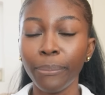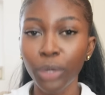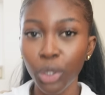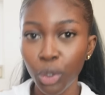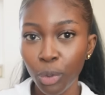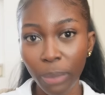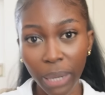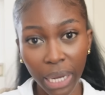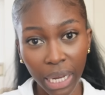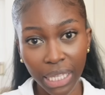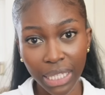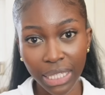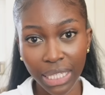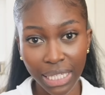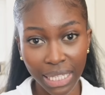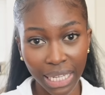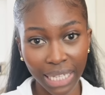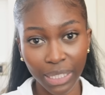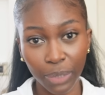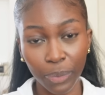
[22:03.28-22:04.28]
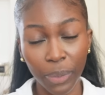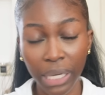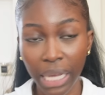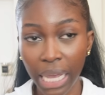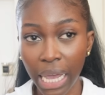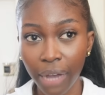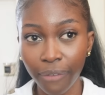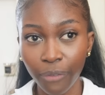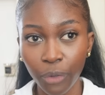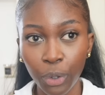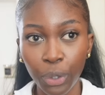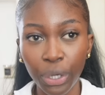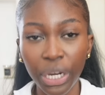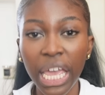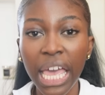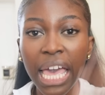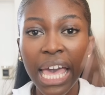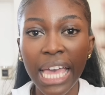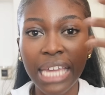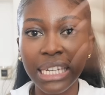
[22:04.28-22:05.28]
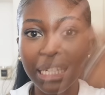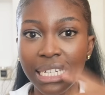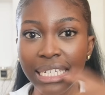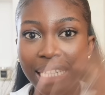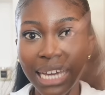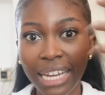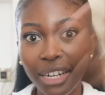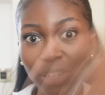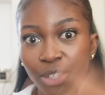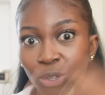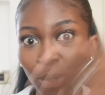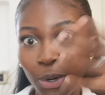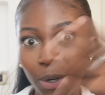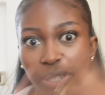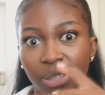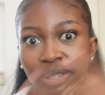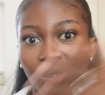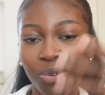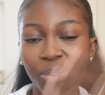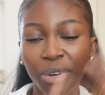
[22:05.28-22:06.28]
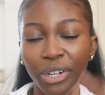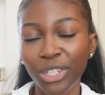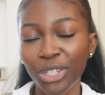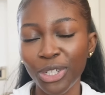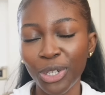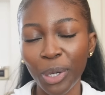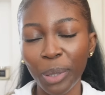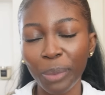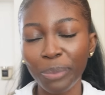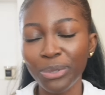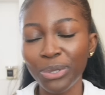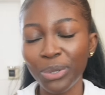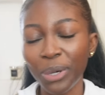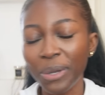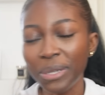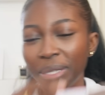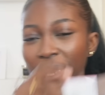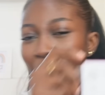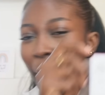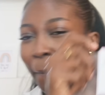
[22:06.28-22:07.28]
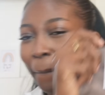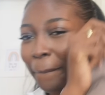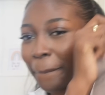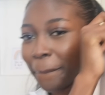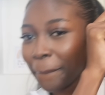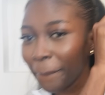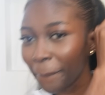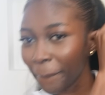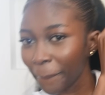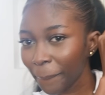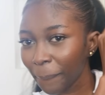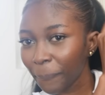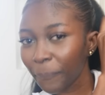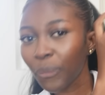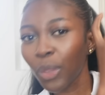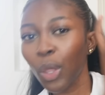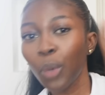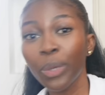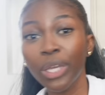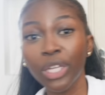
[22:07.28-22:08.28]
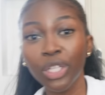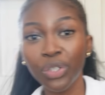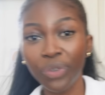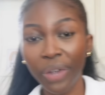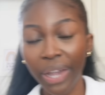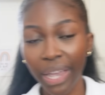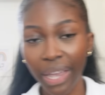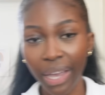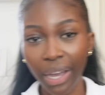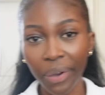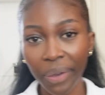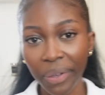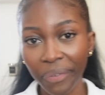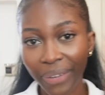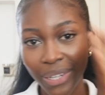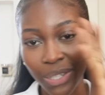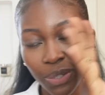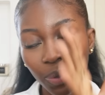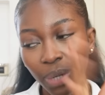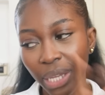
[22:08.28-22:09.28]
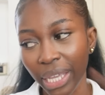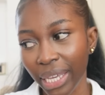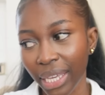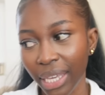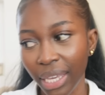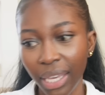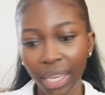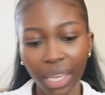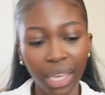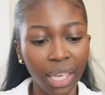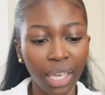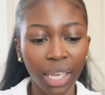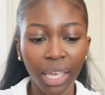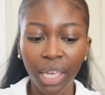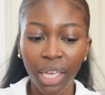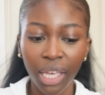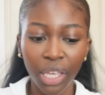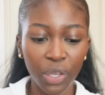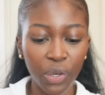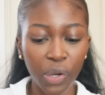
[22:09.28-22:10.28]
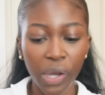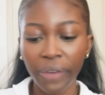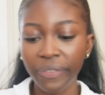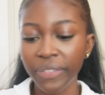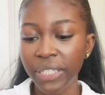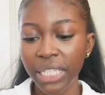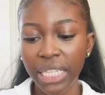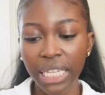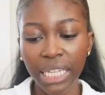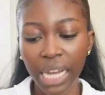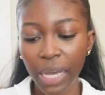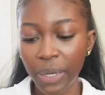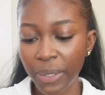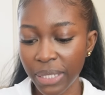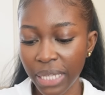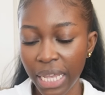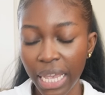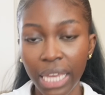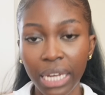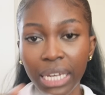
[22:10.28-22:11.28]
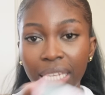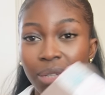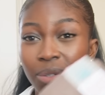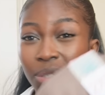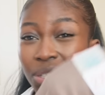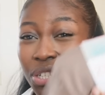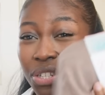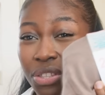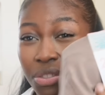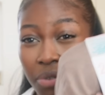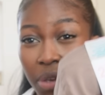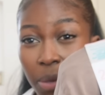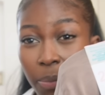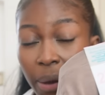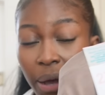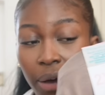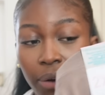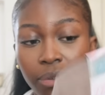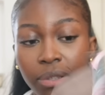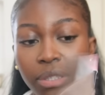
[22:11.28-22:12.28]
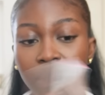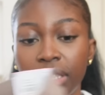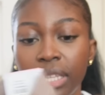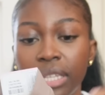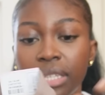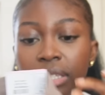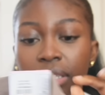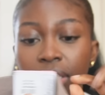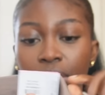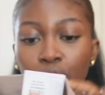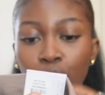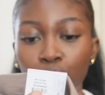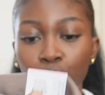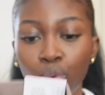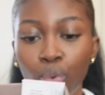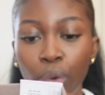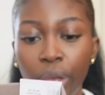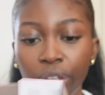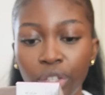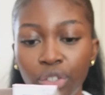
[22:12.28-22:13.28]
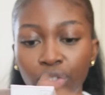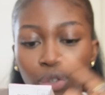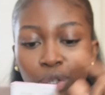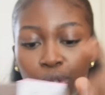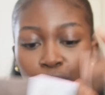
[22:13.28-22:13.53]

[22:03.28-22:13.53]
New Balances like the one I have on, and the dad socks scrunched up. So I was like, mm, we can try it out. If I don't like it, you don't have to see it outside. It was just three pounds. This is in two extra